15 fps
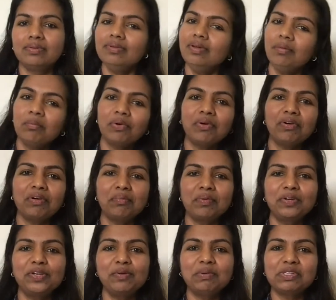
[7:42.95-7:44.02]
The employer
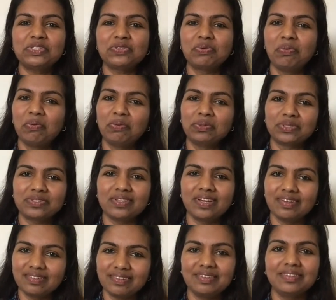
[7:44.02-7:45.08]
pretty much knows
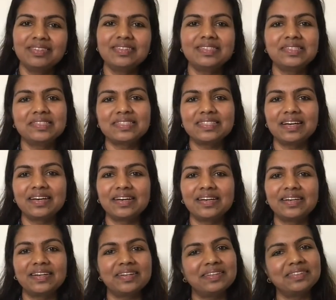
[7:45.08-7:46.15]
that this is the